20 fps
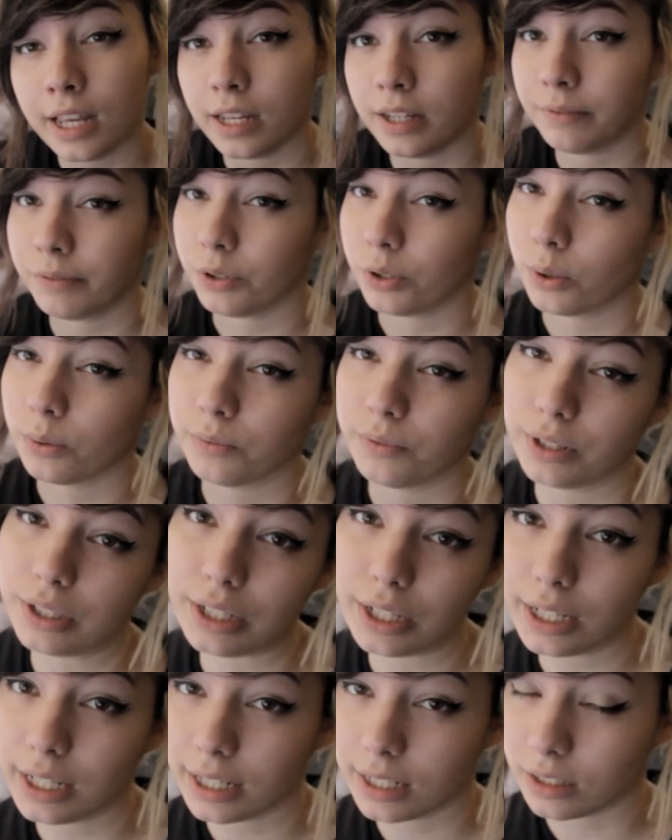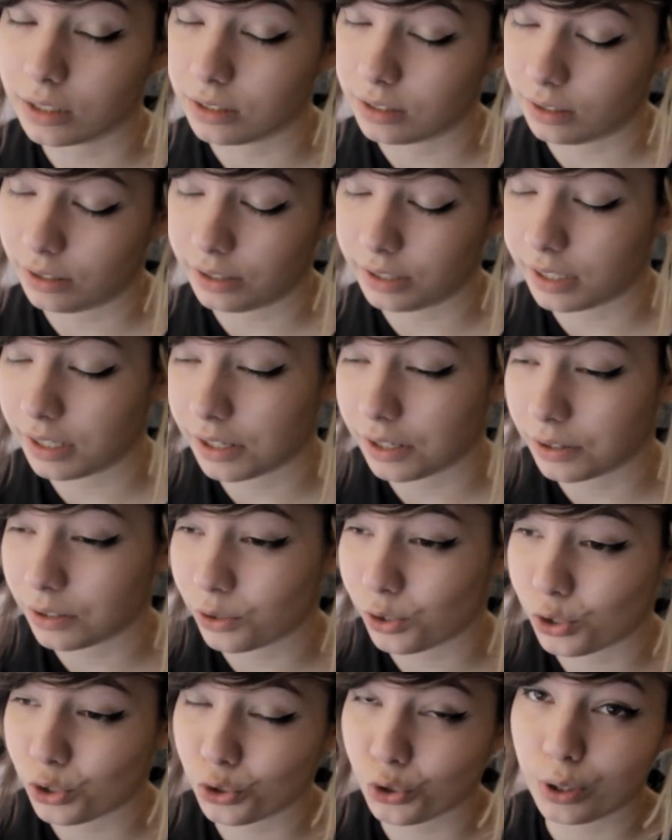If you don't feel like clicking on the
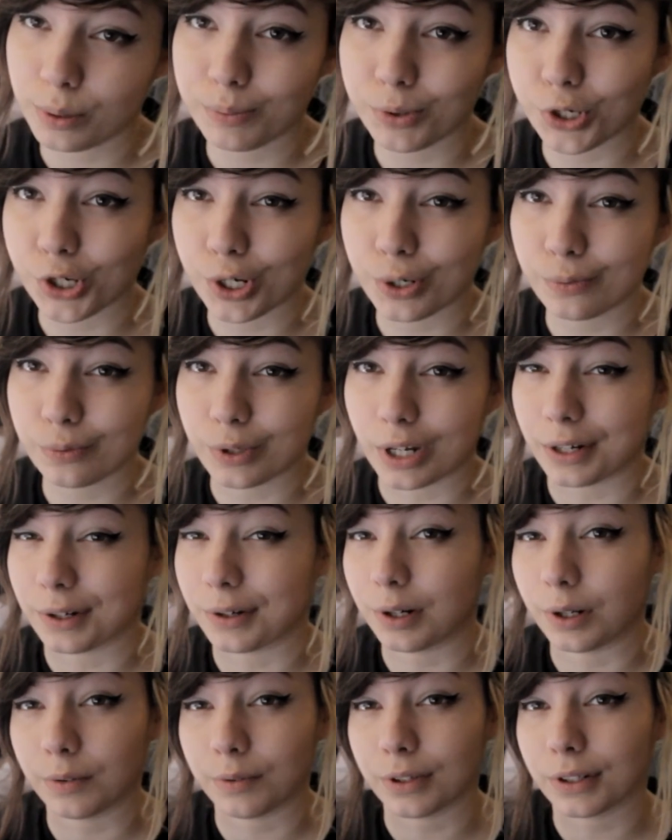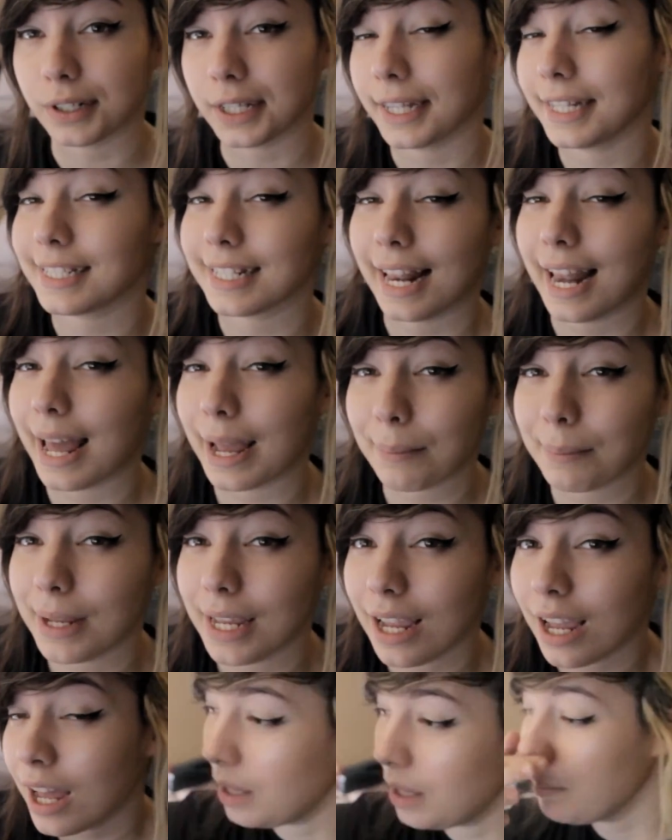description, I don't know if you're lazy like me,